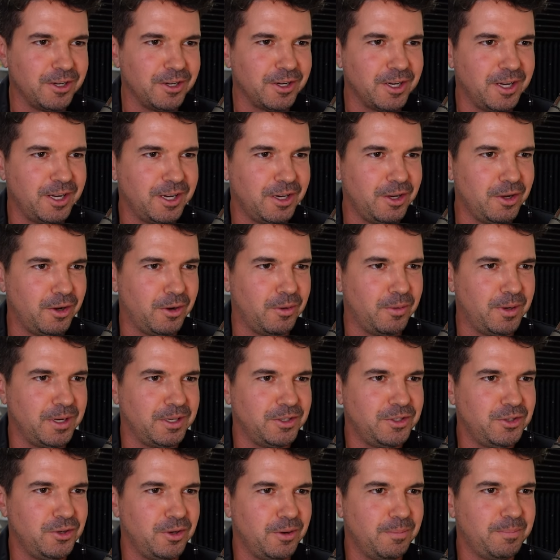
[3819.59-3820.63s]
you're going to go
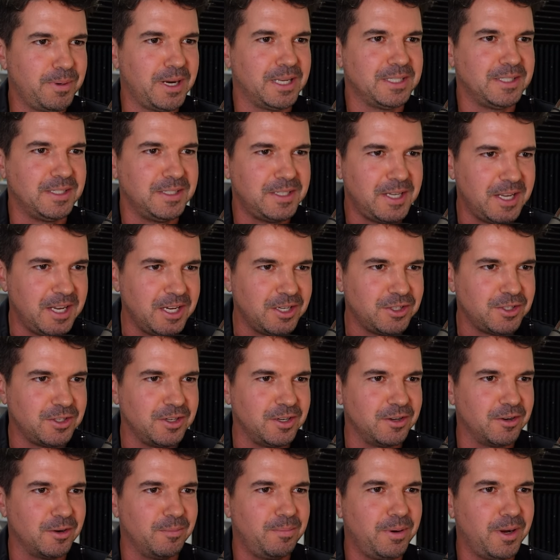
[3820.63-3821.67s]
and do a
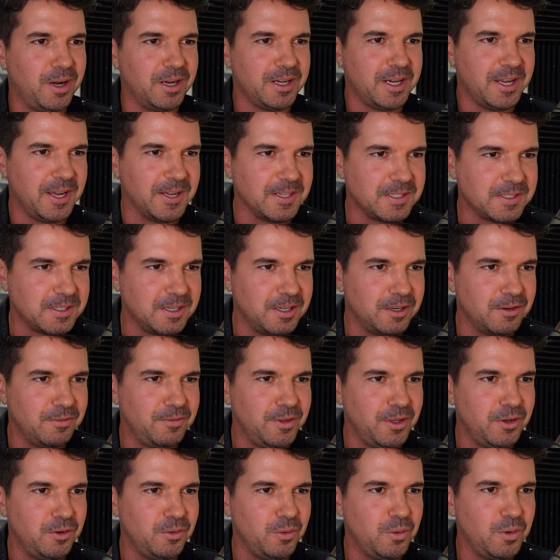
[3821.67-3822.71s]
presentation or a podcast
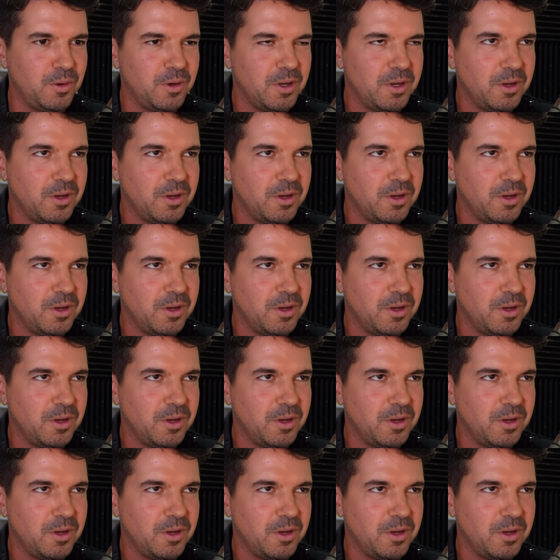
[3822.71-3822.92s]
interview.